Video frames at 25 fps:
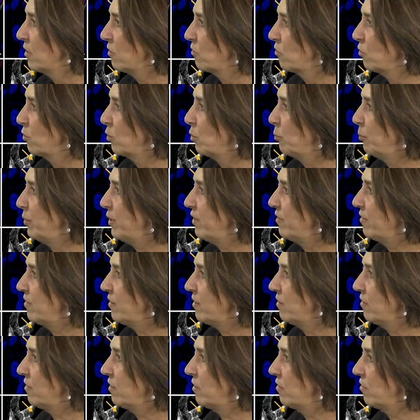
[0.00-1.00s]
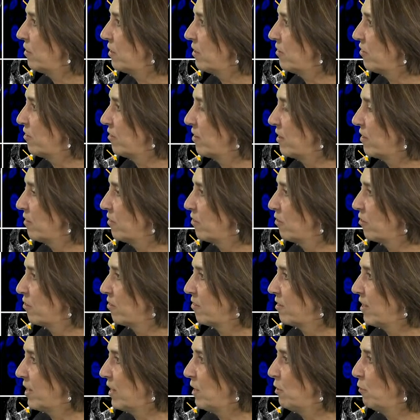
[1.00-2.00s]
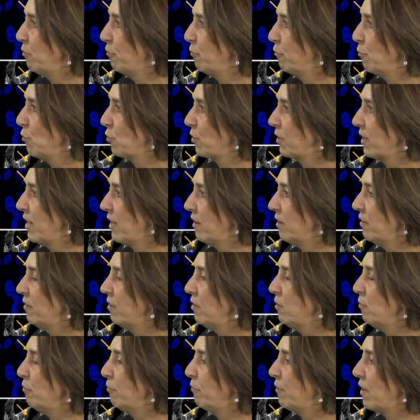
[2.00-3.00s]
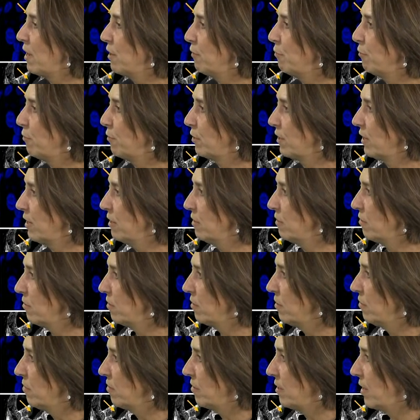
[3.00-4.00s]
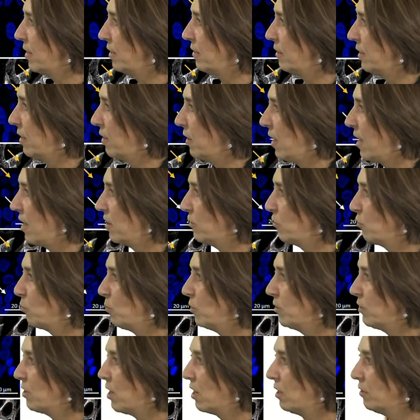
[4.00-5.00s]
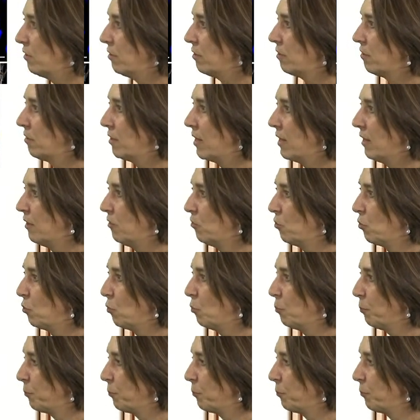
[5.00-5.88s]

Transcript: So the P63 cells stained for keratin-5, for instance, and S100A2.